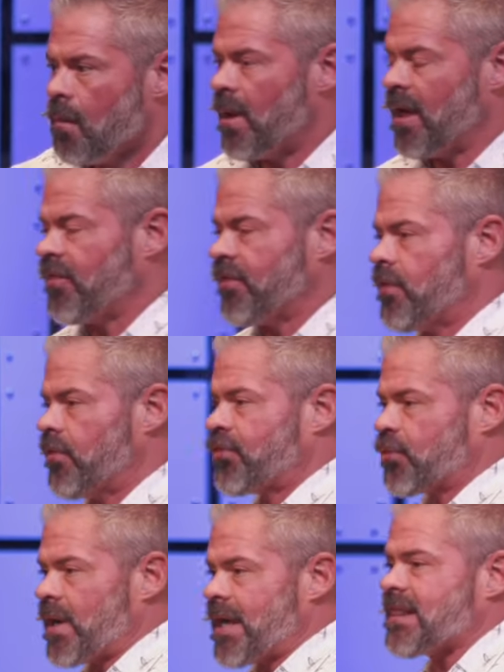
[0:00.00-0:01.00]
But
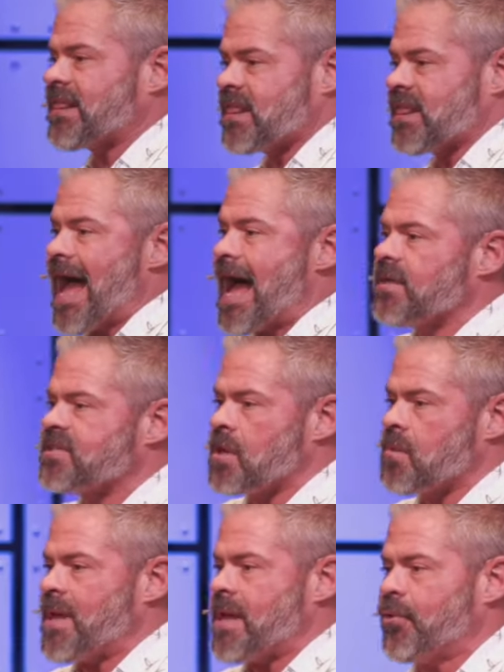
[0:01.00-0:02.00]

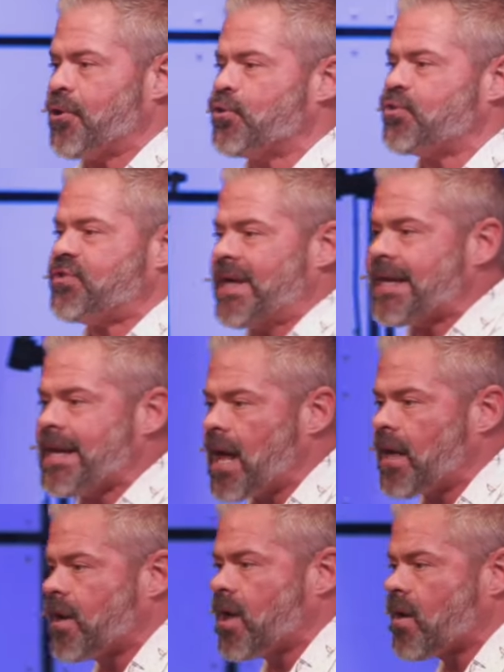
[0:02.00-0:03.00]
3,000 people who did
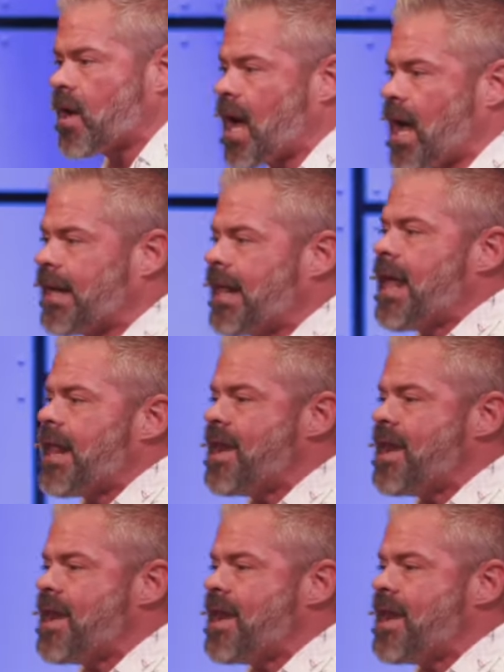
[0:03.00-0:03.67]
not know God